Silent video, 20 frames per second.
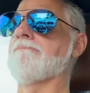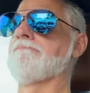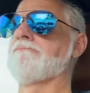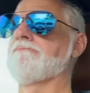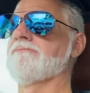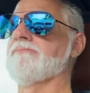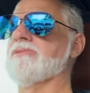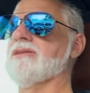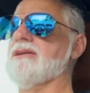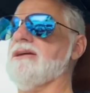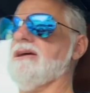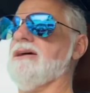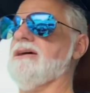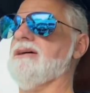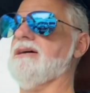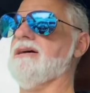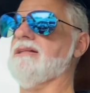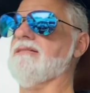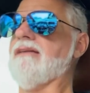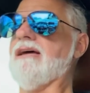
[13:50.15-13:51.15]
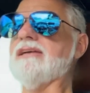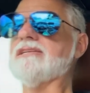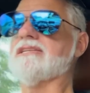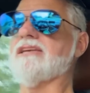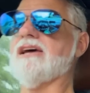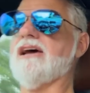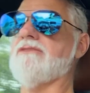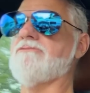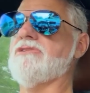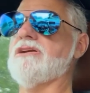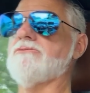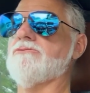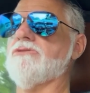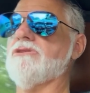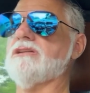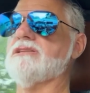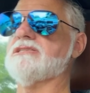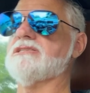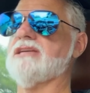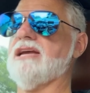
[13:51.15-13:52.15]
Last time we
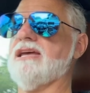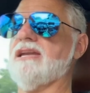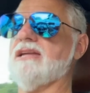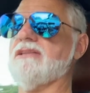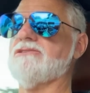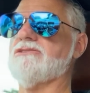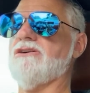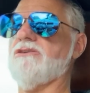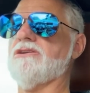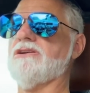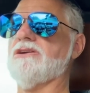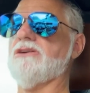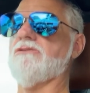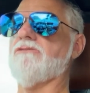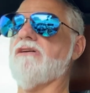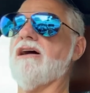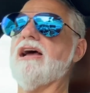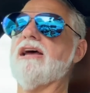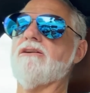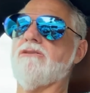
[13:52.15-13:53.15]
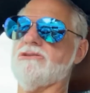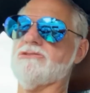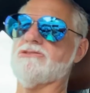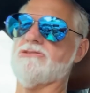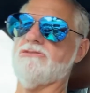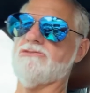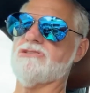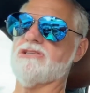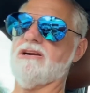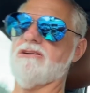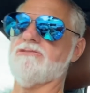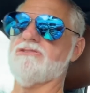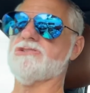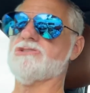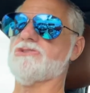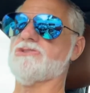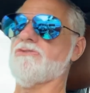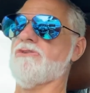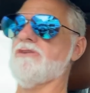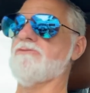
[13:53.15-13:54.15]
were in San Antonio, I had also shared
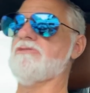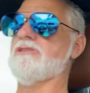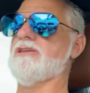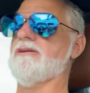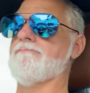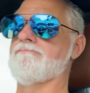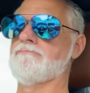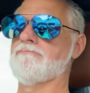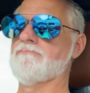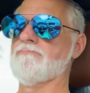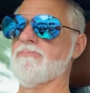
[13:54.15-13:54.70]
this story with him.